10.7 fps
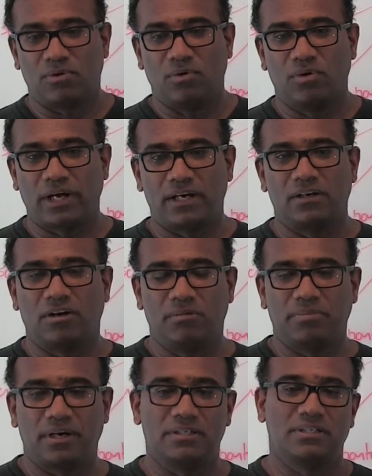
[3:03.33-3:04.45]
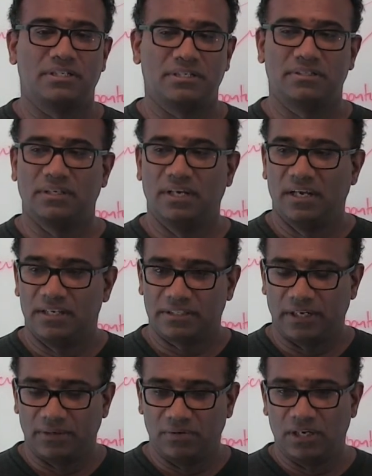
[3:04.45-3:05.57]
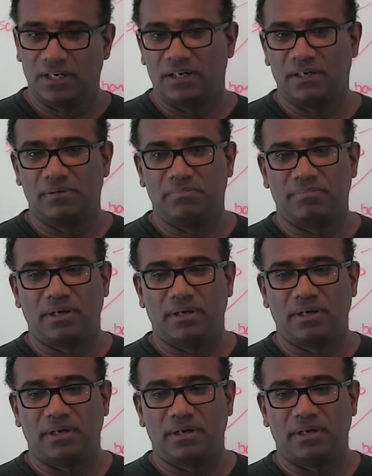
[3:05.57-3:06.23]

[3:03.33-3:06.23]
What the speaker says: core Heron components such as scheduler,